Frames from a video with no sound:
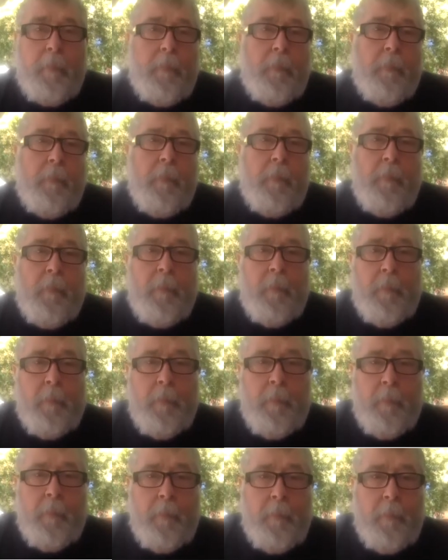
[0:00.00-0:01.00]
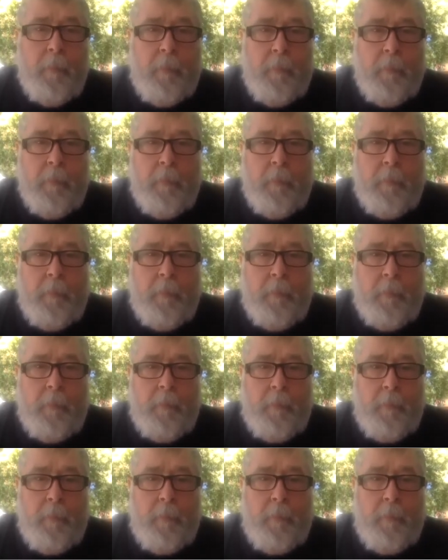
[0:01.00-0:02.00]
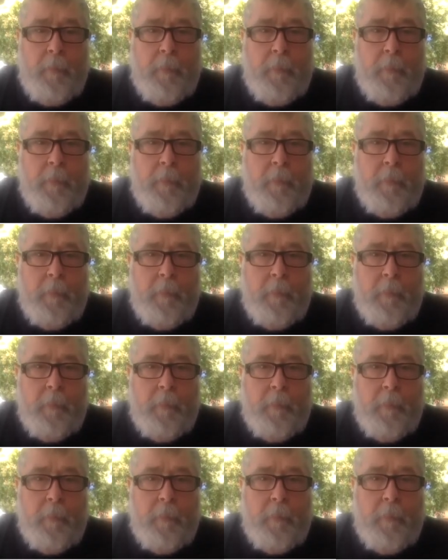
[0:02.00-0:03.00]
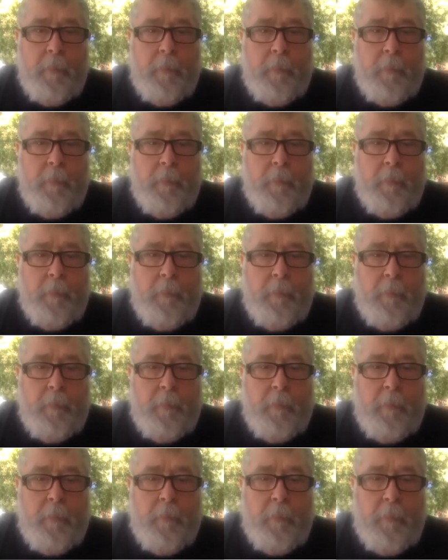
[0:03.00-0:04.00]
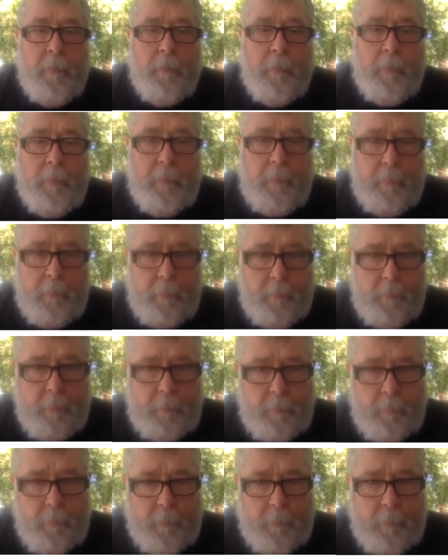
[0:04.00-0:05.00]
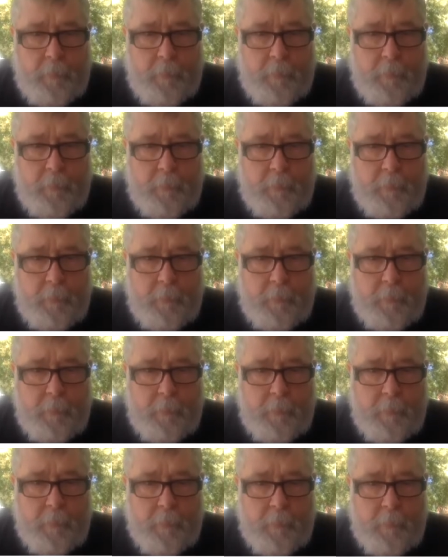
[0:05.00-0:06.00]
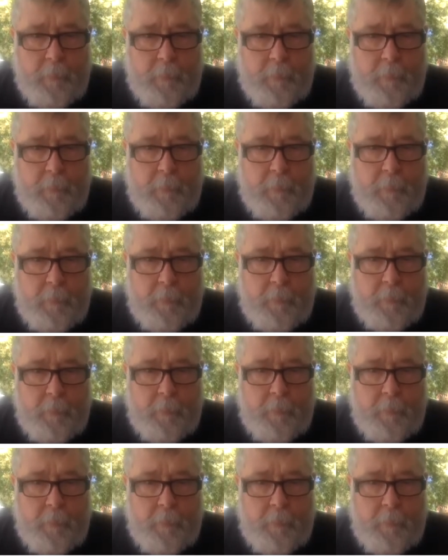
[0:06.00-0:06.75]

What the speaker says: No words are spoken by the person on screen.